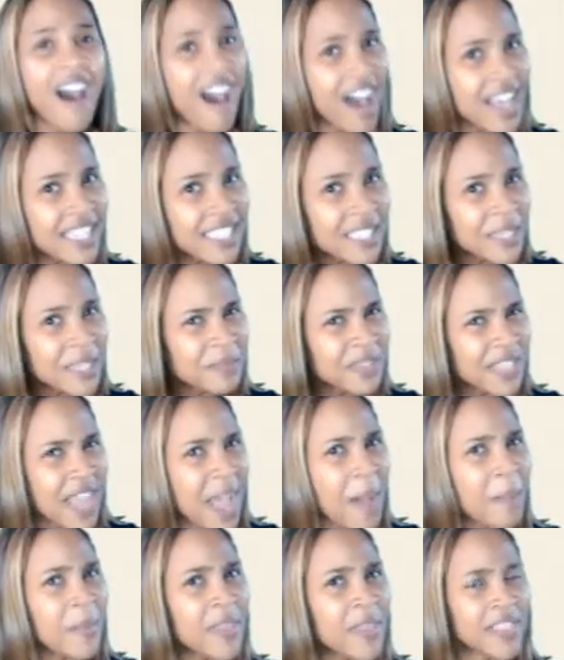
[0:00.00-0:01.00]
Awesome
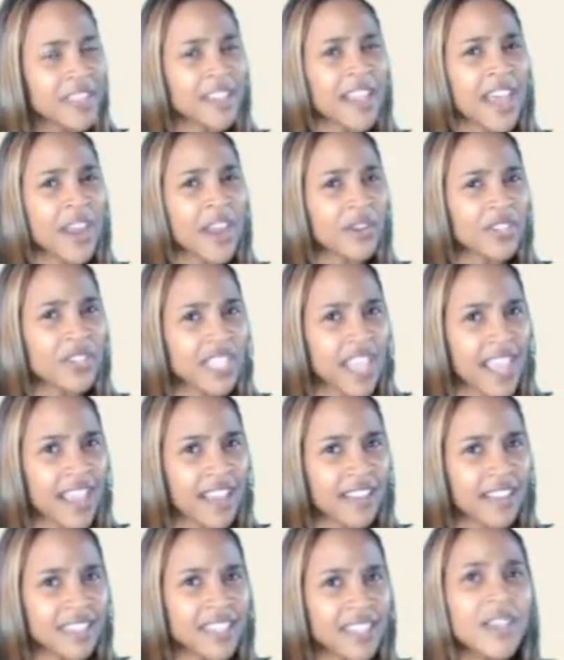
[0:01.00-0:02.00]
job with the letter
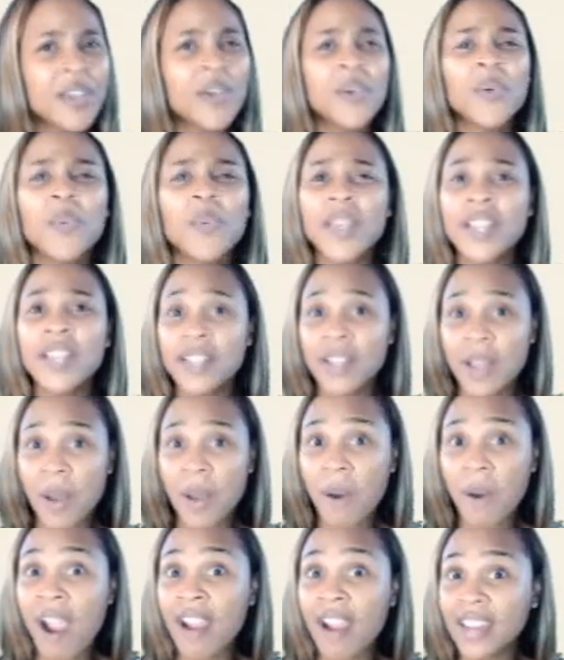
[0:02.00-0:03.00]
chant. We
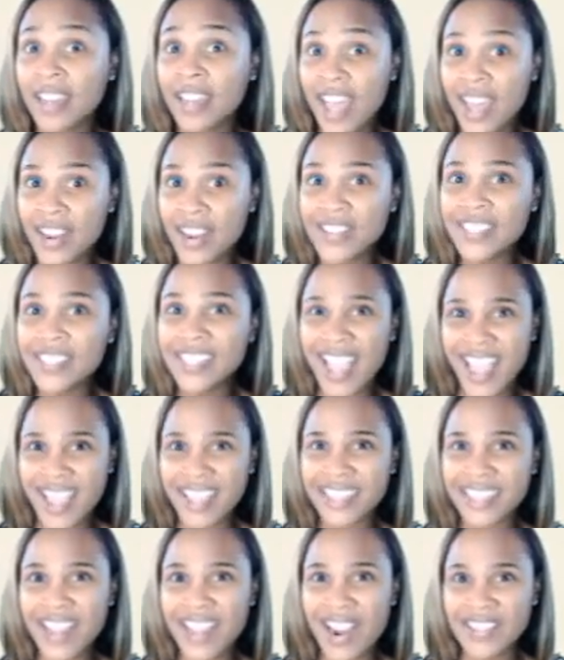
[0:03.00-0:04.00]
know our letters
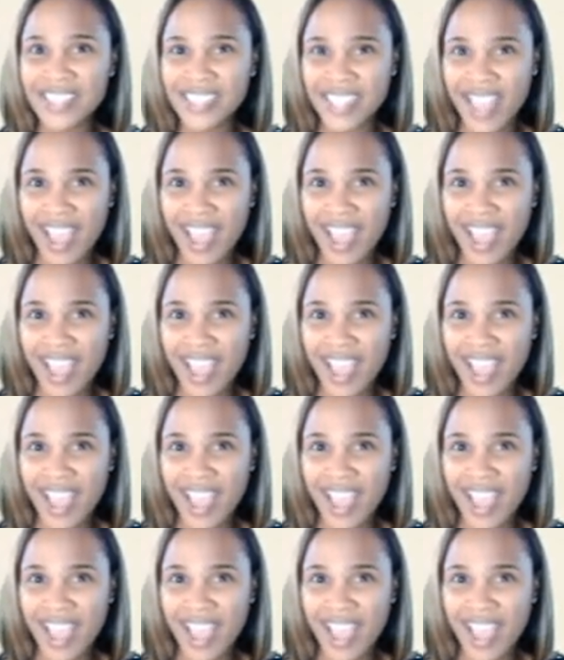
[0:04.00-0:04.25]
and our